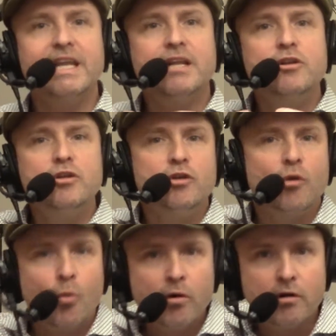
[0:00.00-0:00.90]
into your
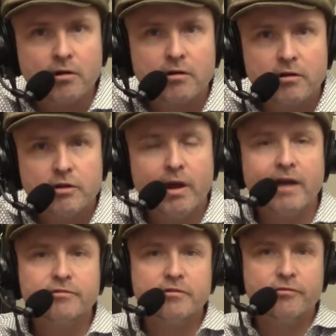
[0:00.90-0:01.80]
work. You
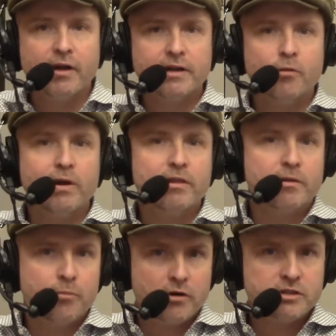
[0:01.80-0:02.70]
have to find a way
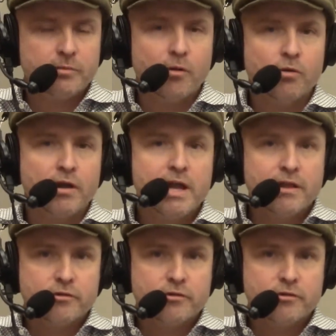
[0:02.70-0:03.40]
that books about work.